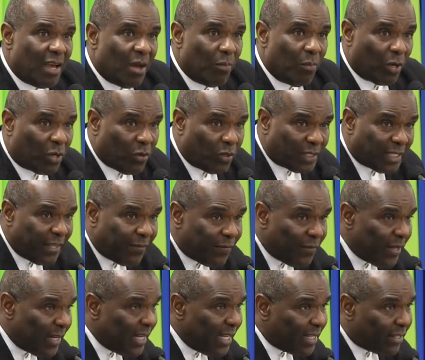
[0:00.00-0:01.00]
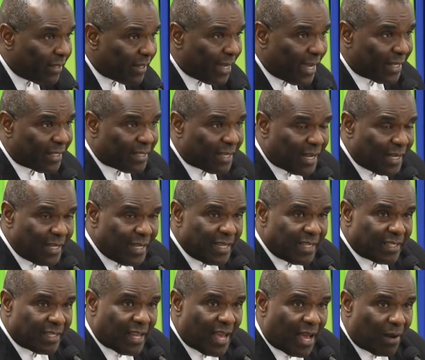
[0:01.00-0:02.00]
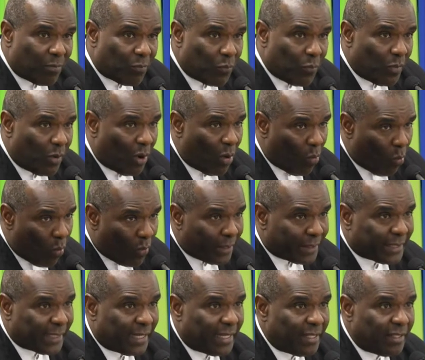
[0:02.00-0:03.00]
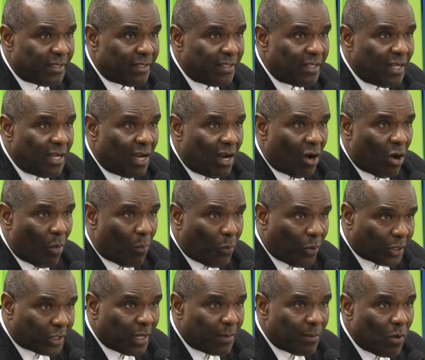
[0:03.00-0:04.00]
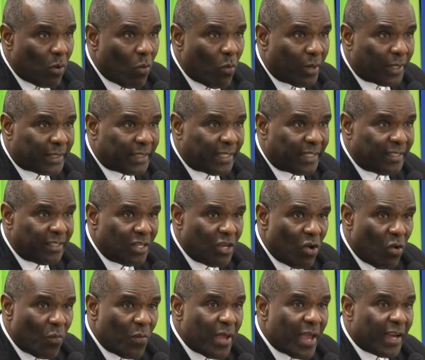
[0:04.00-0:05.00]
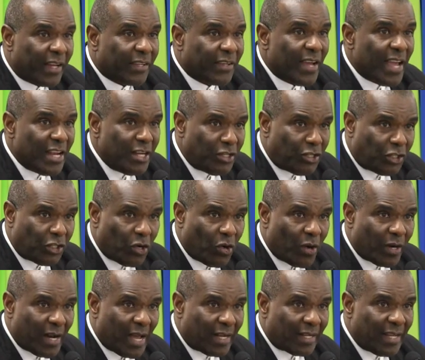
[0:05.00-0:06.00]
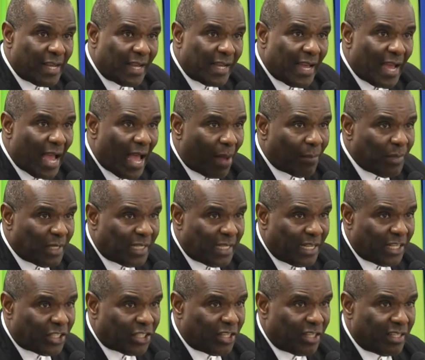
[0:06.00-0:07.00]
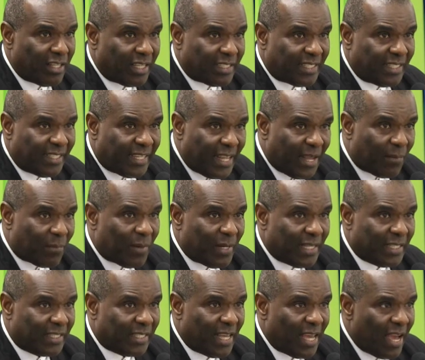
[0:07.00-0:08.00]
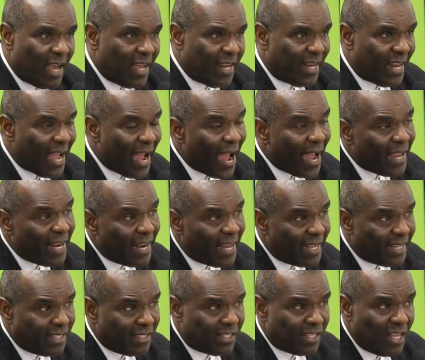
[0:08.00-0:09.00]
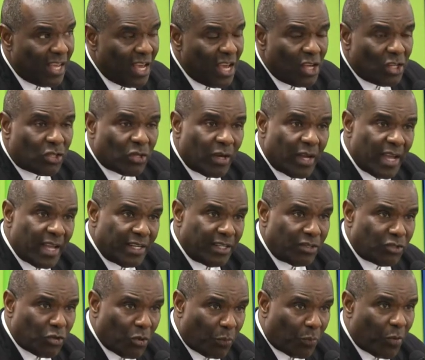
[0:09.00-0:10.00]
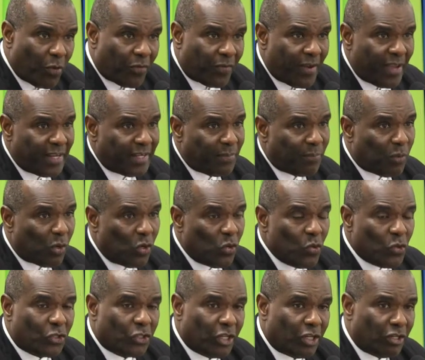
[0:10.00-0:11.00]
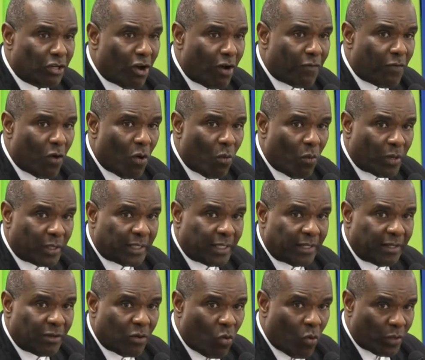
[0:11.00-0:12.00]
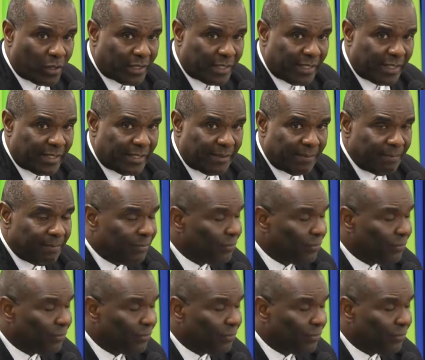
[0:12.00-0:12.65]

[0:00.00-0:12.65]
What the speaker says: because if we need to get clean and water or potable water, we have to ensure that habitation doesn't take place in the highlands to prevent pollution of our water courses.